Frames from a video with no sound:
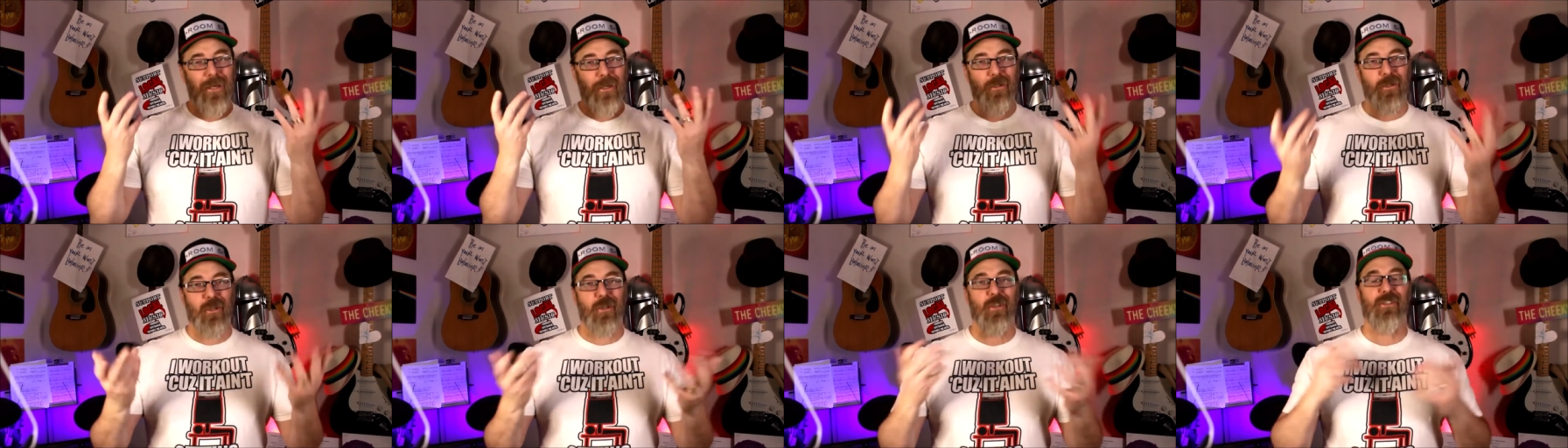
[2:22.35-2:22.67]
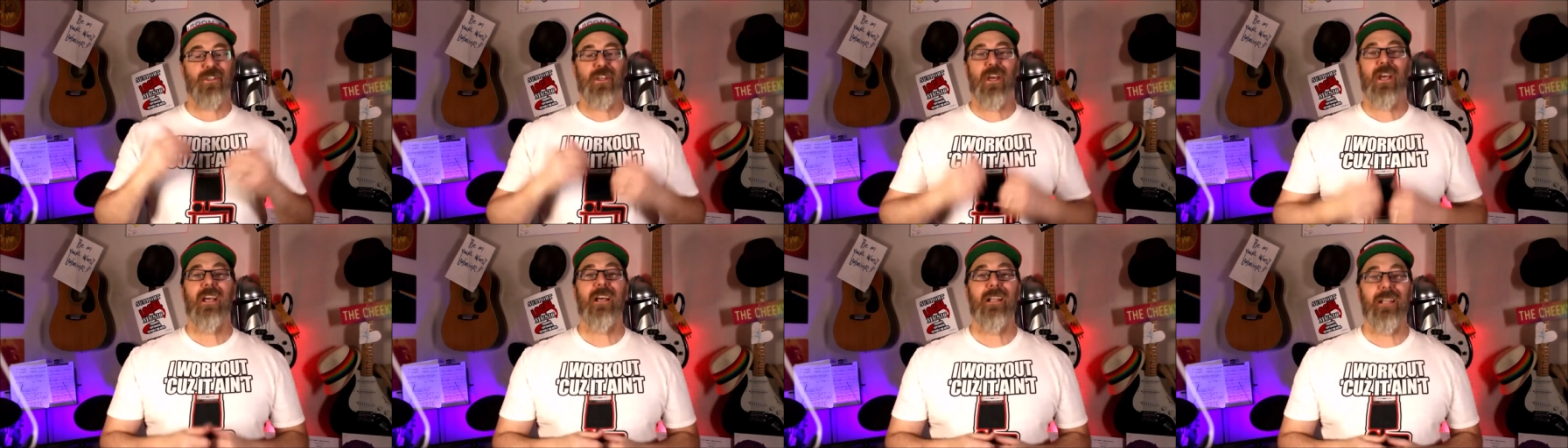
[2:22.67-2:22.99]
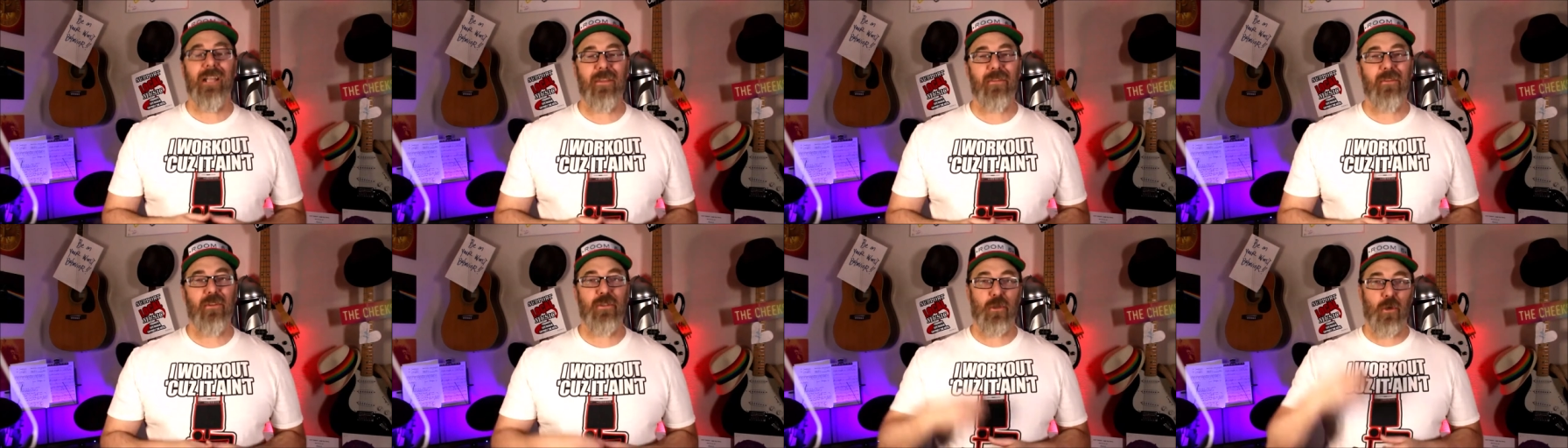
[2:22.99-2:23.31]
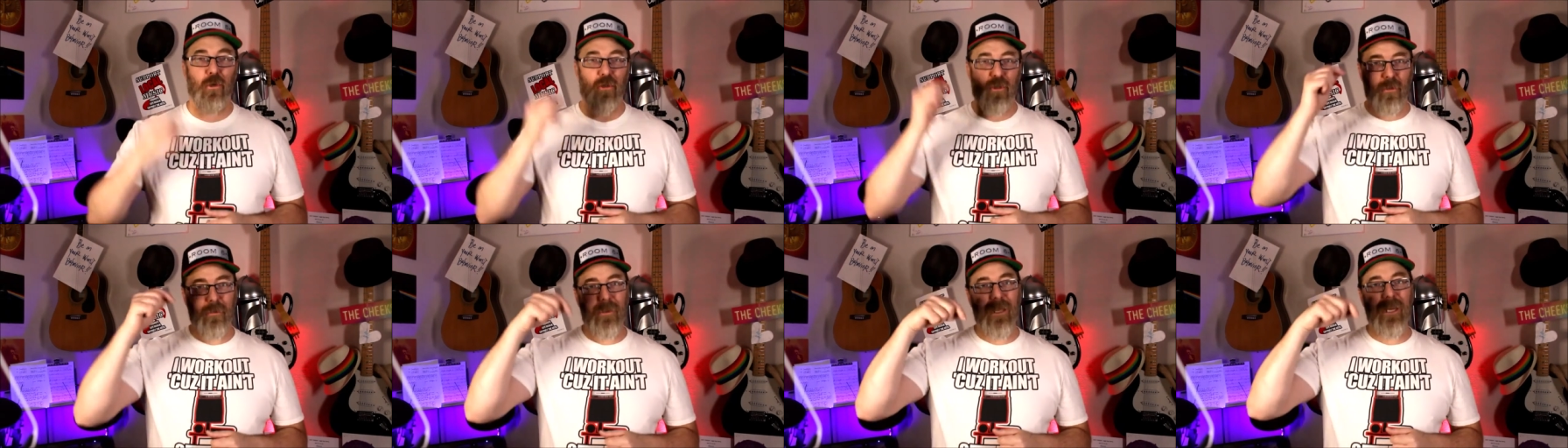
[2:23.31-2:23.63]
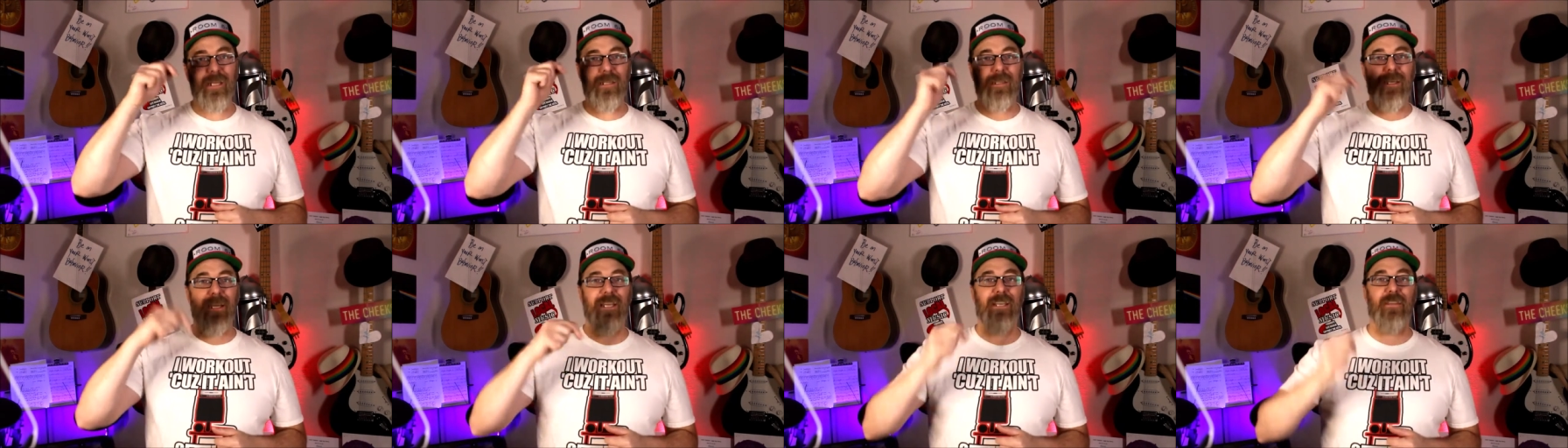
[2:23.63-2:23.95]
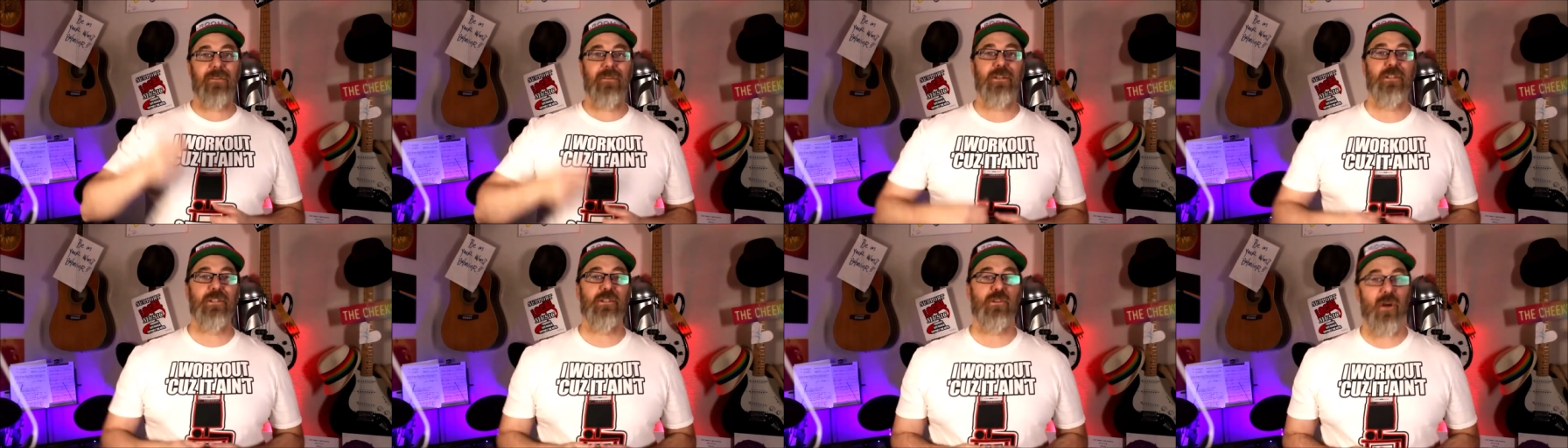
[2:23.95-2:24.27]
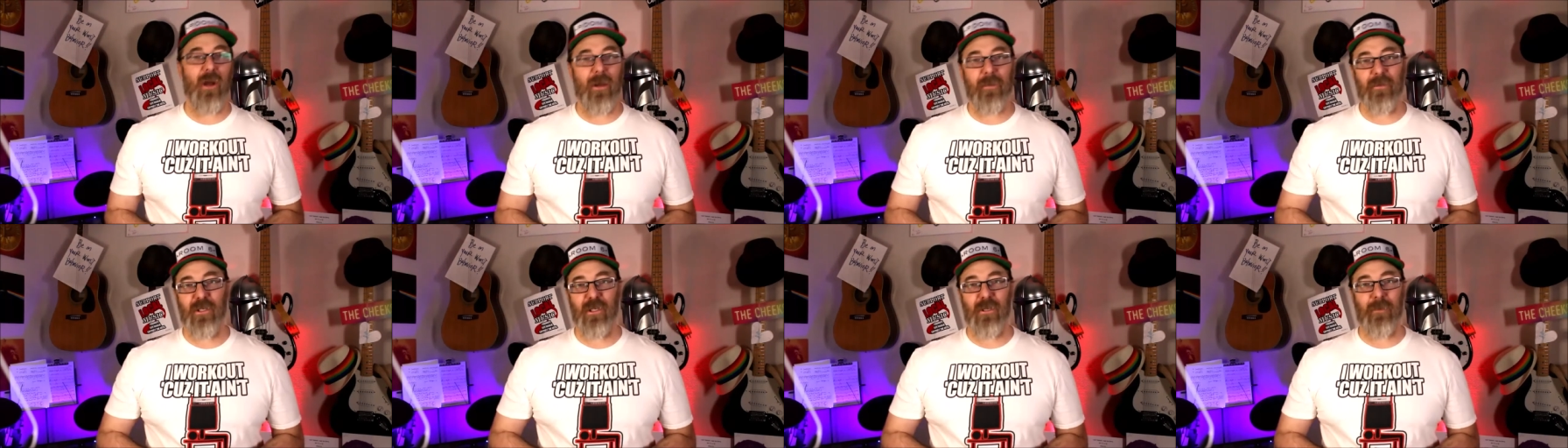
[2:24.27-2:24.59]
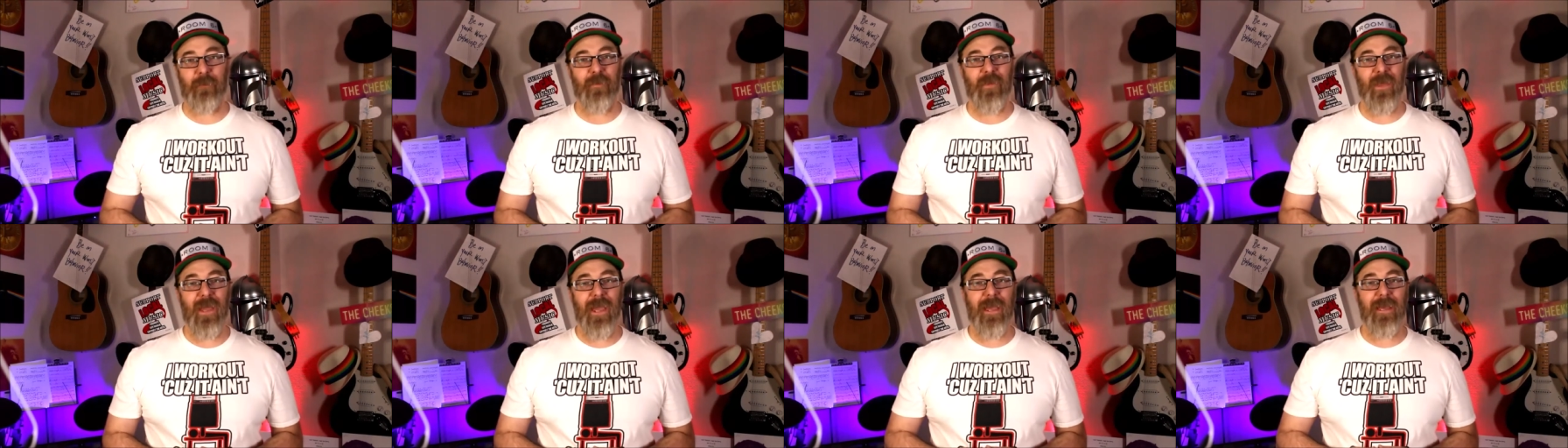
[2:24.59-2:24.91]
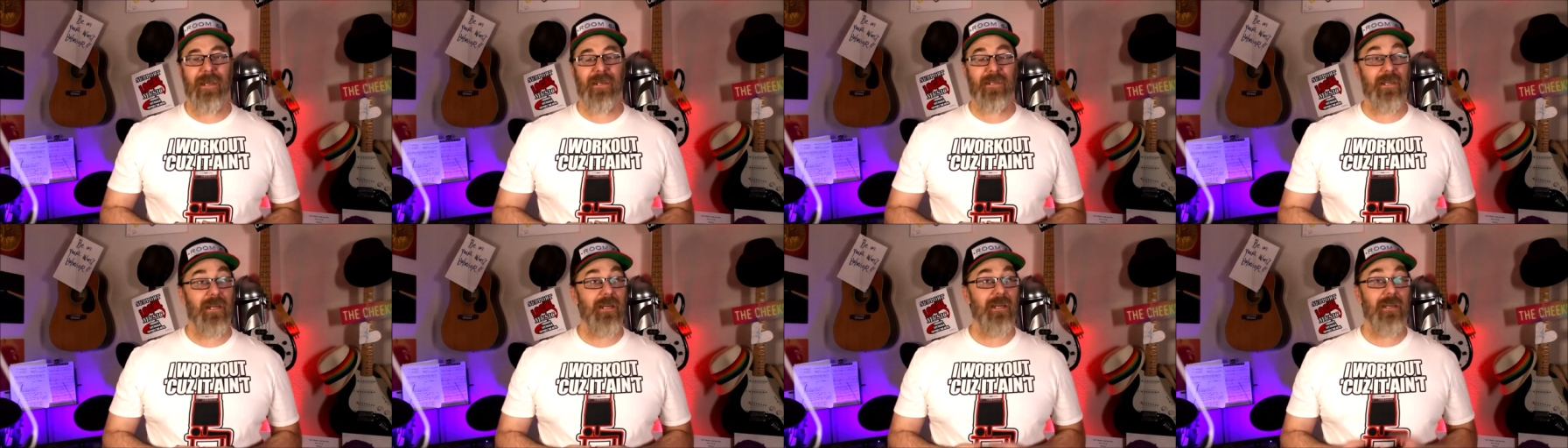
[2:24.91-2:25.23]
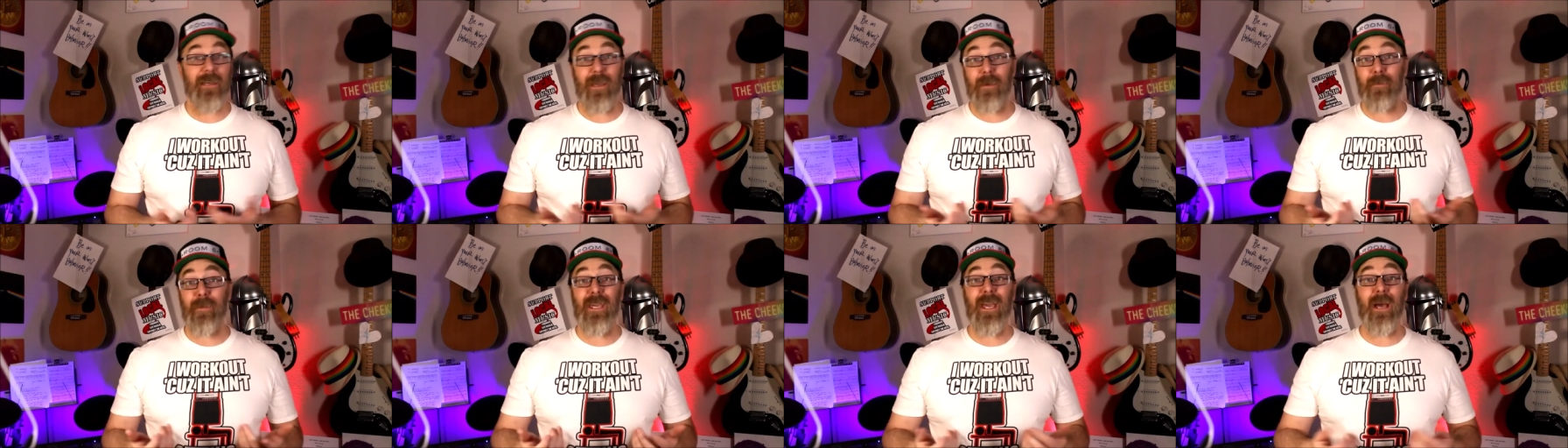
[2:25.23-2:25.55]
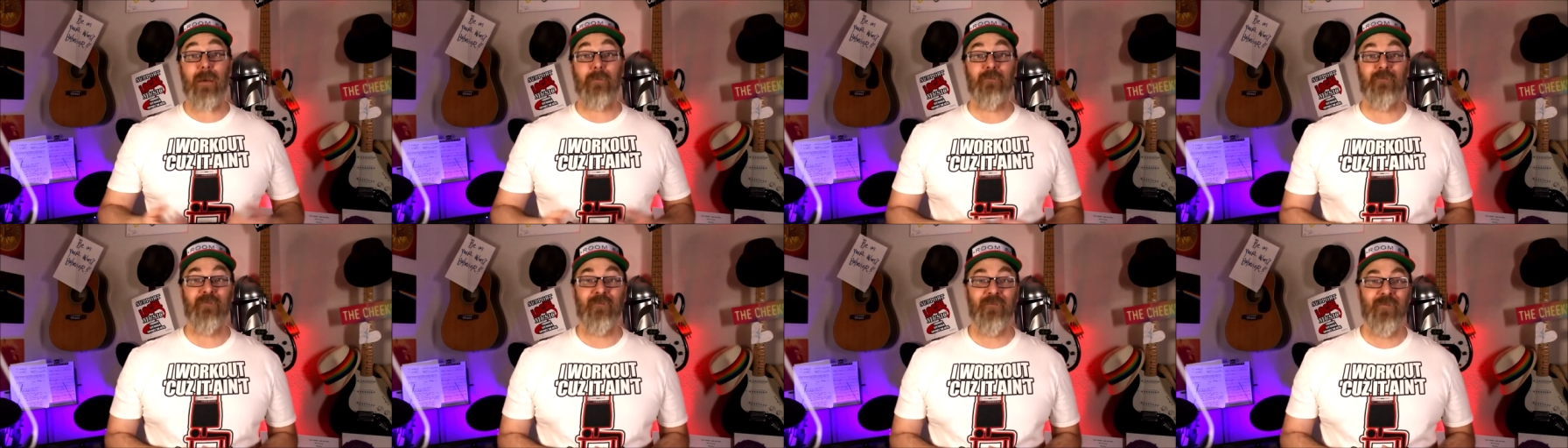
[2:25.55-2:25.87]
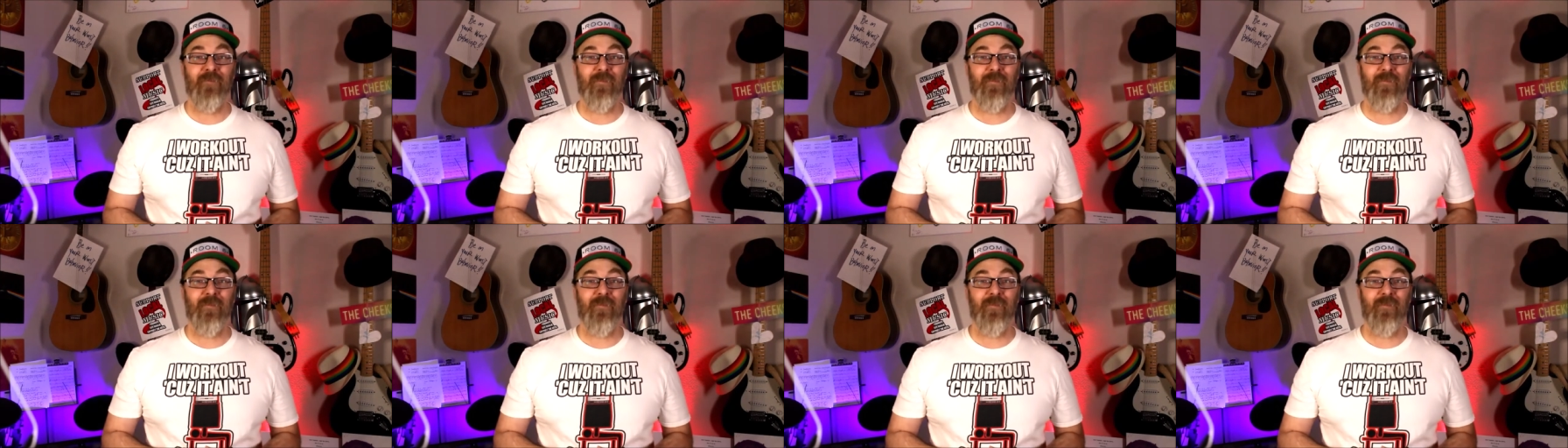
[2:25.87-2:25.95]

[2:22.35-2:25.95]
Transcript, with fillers: just click the social media link in the description and hit me up.